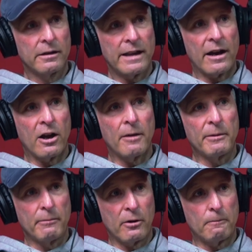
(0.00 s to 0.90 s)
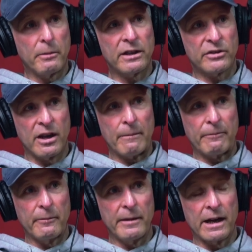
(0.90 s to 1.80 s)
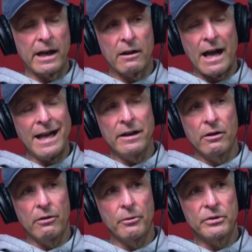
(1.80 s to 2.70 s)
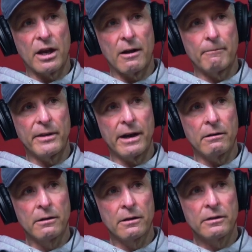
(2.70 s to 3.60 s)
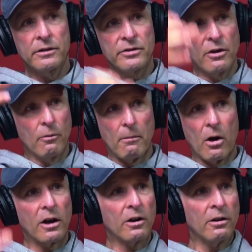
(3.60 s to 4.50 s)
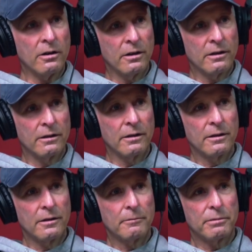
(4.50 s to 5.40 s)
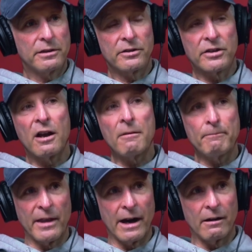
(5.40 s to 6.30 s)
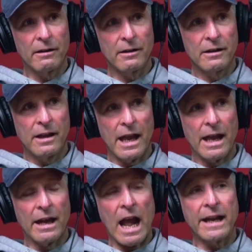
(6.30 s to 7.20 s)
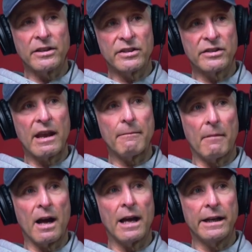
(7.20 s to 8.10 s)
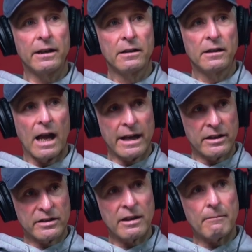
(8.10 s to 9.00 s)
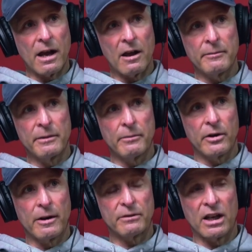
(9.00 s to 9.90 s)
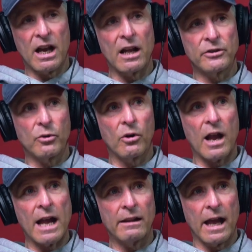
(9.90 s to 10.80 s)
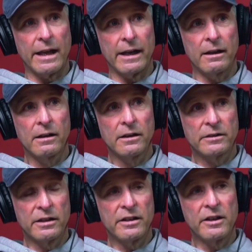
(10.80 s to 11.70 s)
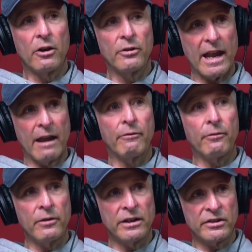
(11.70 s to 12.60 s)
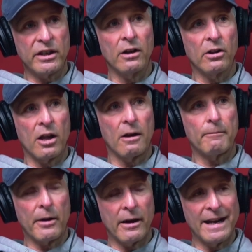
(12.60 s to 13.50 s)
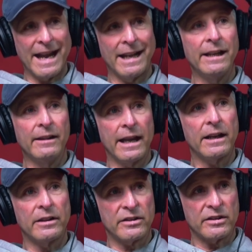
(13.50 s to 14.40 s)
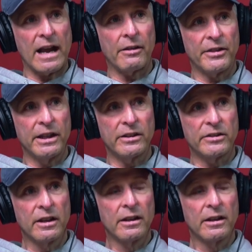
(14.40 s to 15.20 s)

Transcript: That Humminbird picks it up for me, and I go, I didn't know there was a hump there. There's no marker. Right. But there's a hump there. Mm-hmm. And I can set my I can set my Humminbird up to contour highlighting to denote every single hump on any lake in the southeast.